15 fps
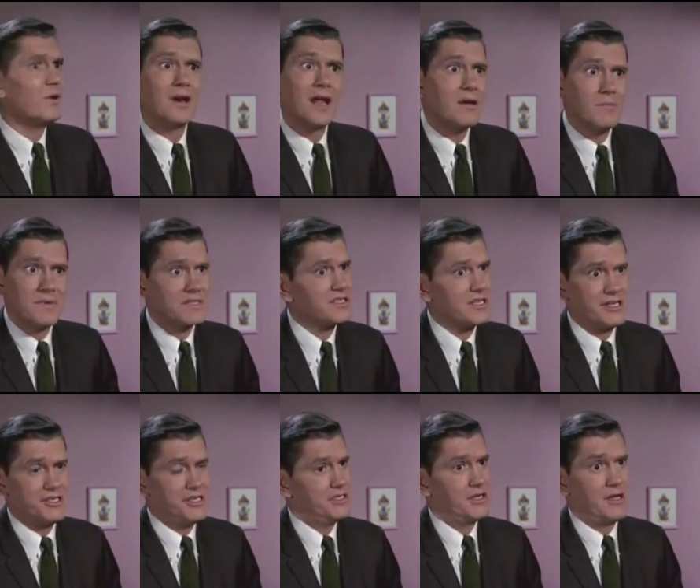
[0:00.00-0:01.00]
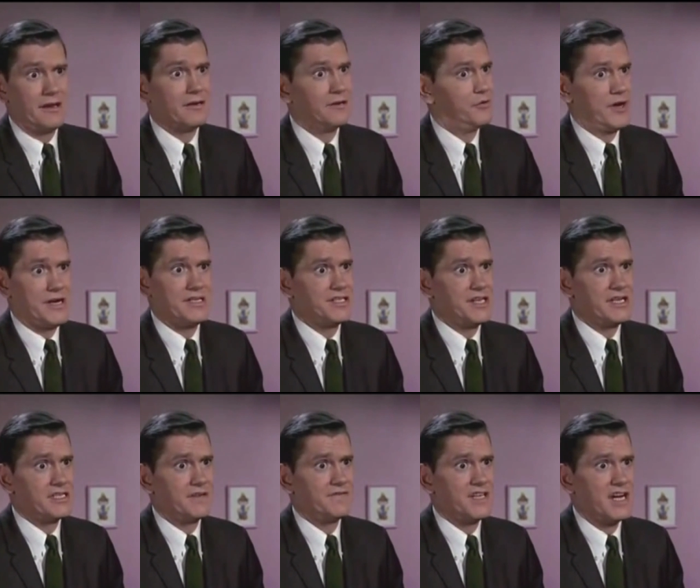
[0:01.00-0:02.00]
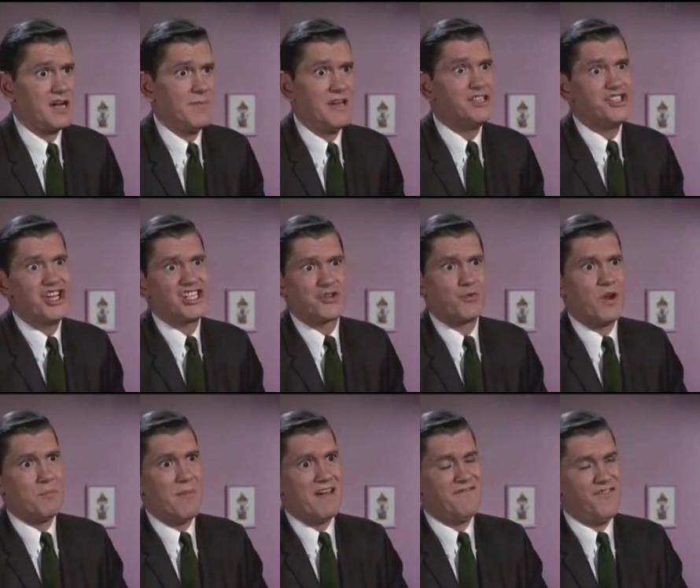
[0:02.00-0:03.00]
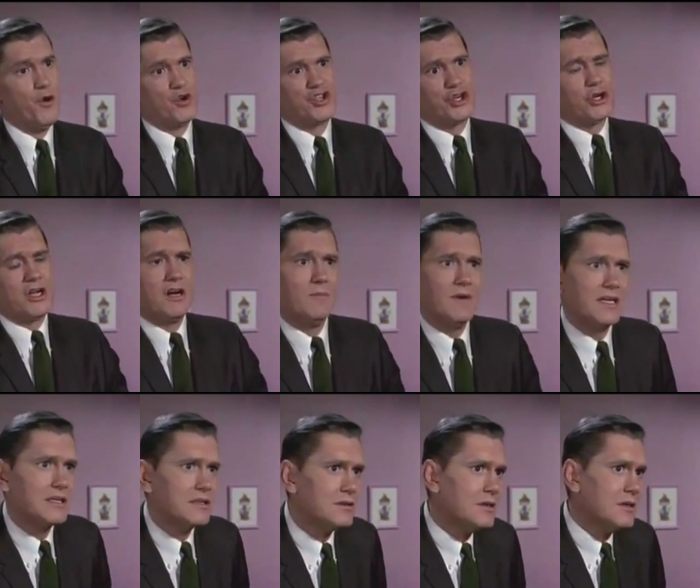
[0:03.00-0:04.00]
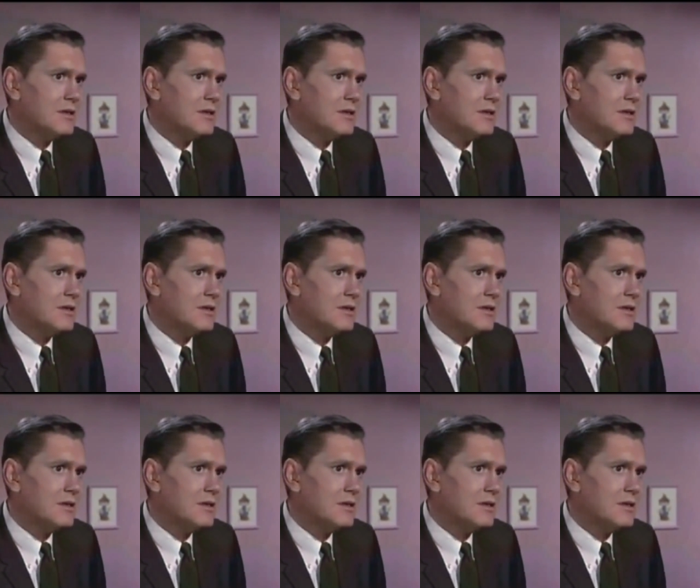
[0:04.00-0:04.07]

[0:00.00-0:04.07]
Well, I must say she's got a great sense of timing, just when my folks are coming.